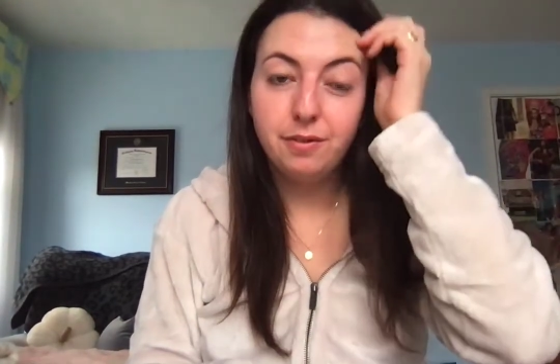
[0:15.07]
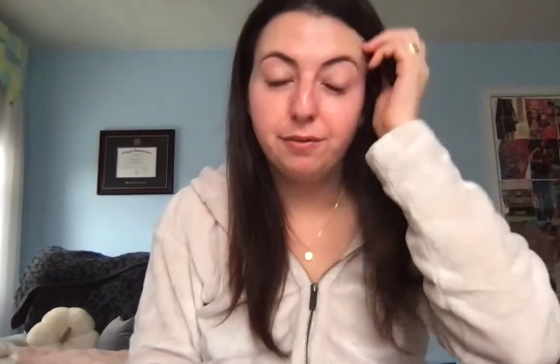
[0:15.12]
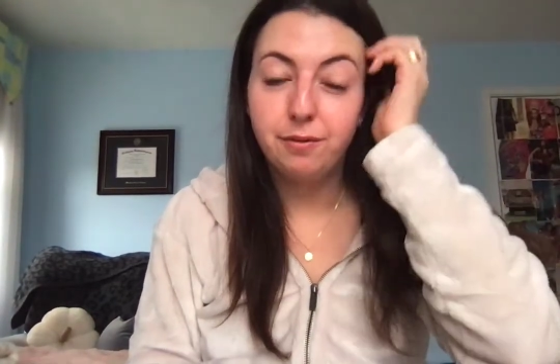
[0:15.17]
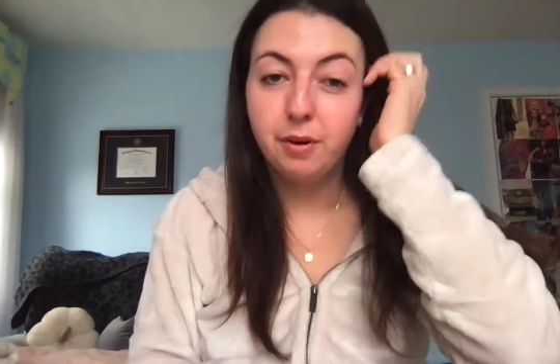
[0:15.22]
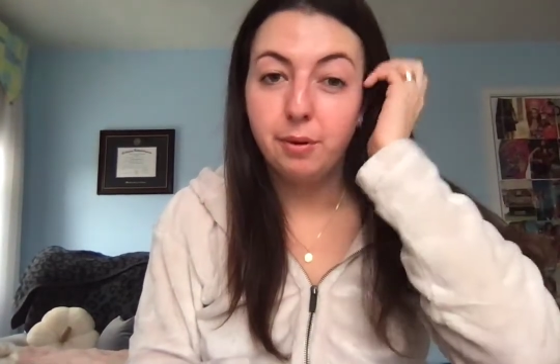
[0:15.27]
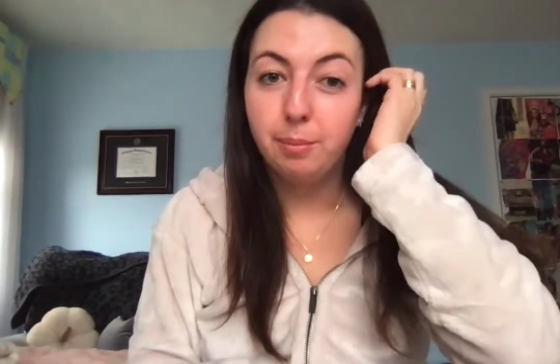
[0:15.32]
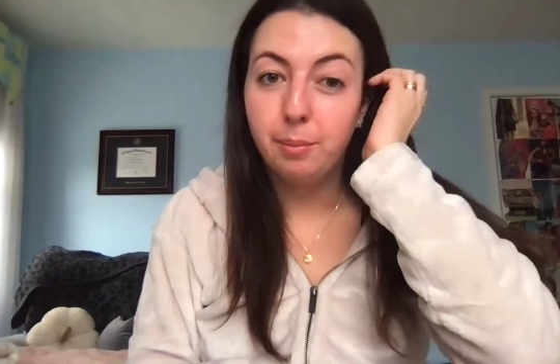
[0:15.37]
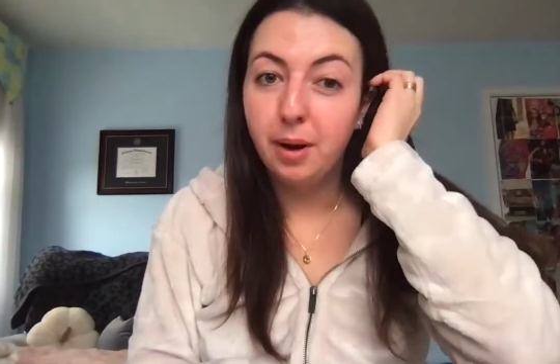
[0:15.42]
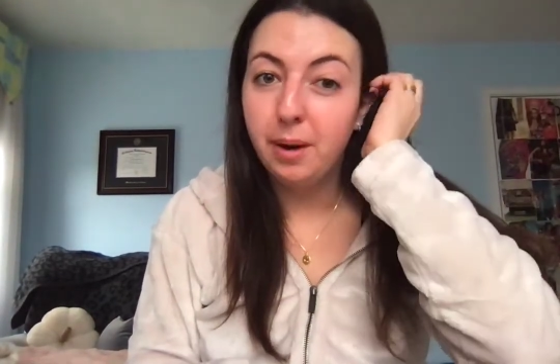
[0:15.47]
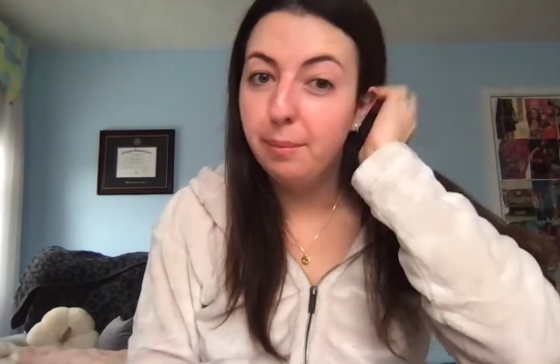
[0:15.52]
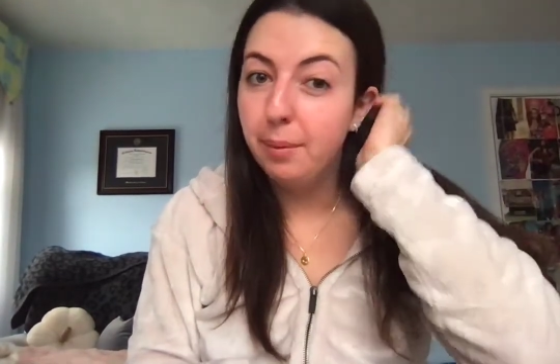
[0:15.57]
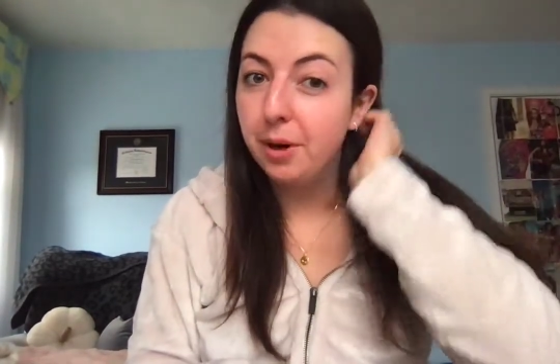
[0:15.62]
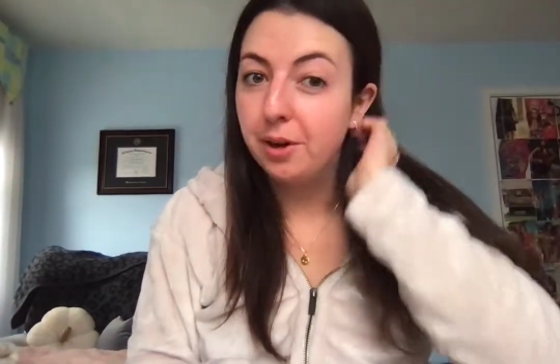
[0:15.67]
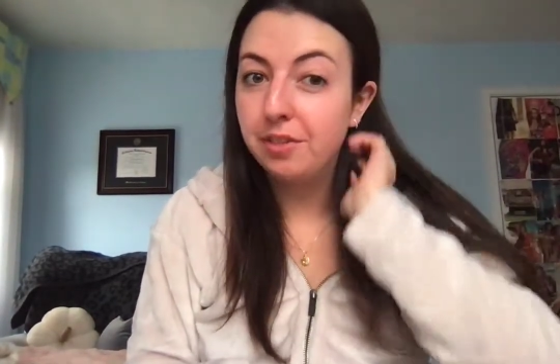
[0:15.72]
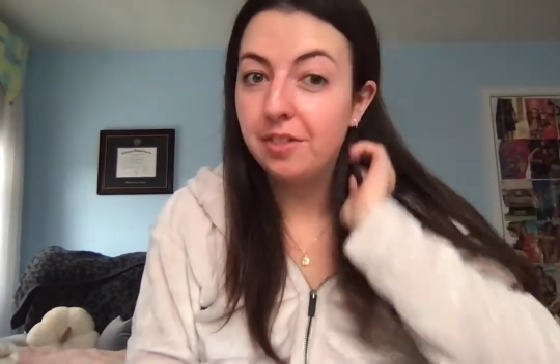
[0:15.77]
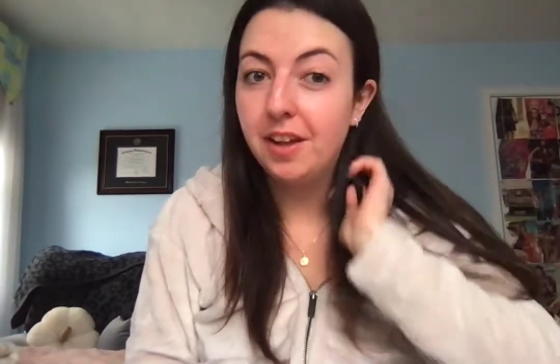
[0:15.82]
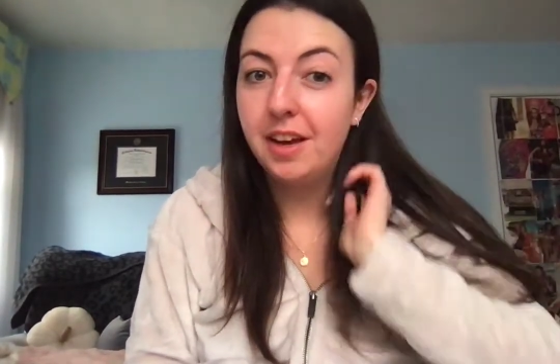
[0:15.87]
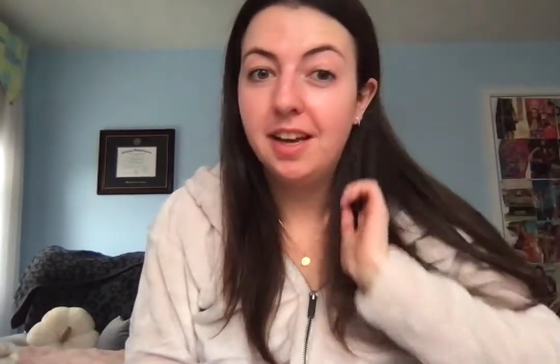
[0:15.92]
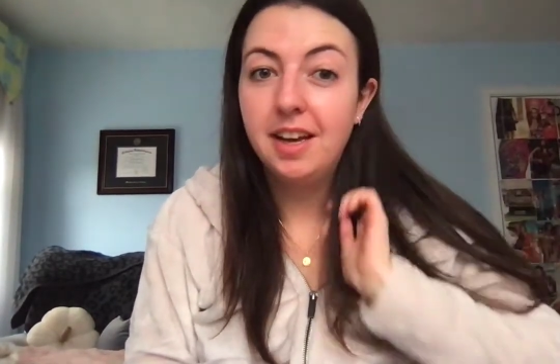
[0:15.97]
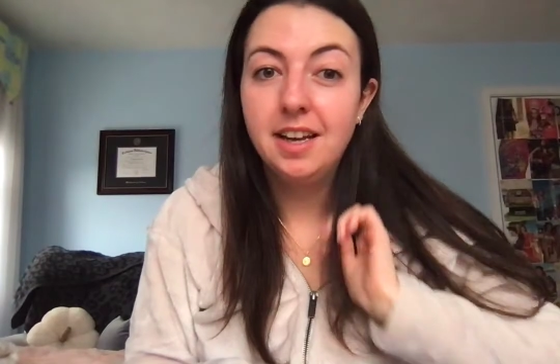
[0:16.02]
for my
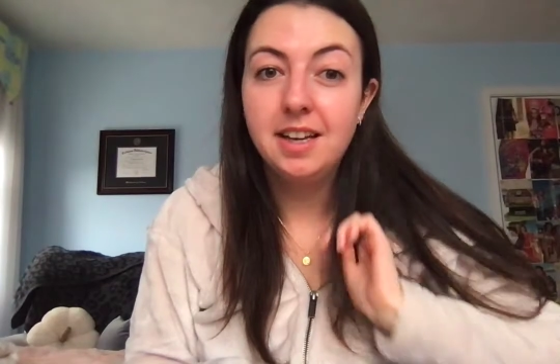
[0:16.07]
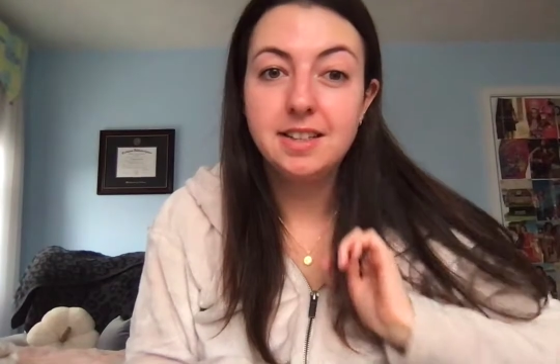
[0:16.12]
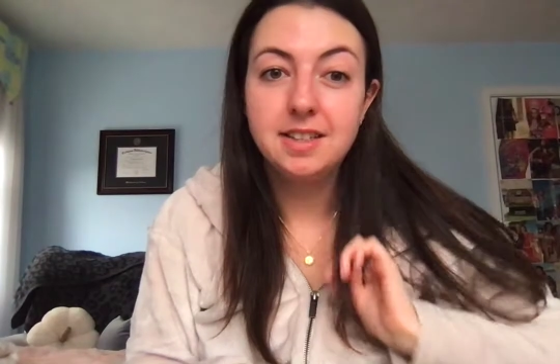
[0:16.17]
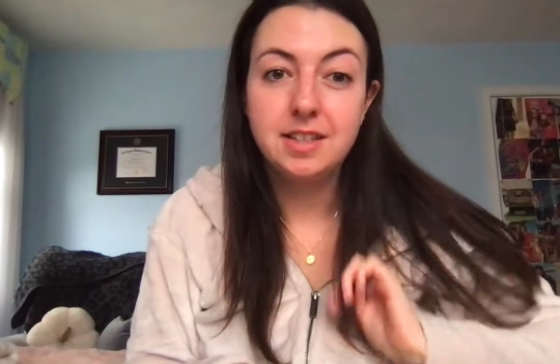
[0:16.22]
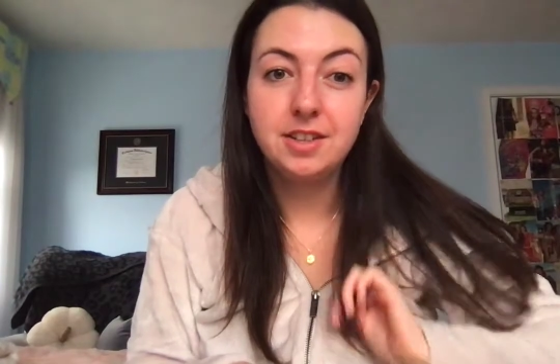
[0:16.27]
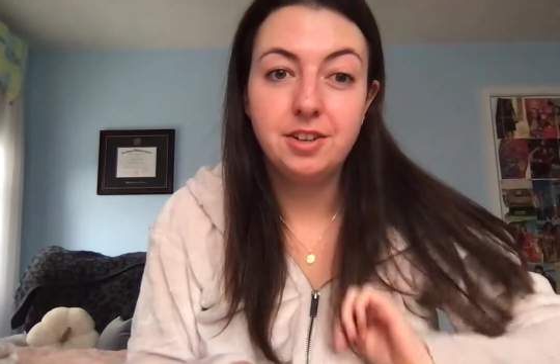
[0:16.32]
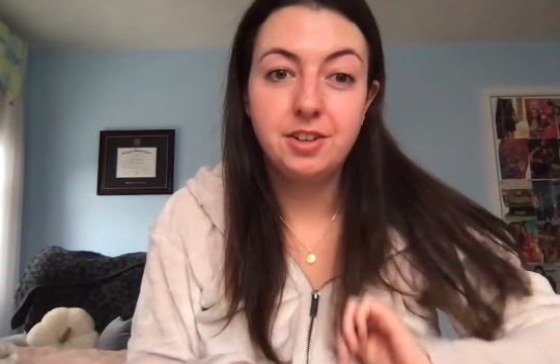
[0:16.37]
birthday as an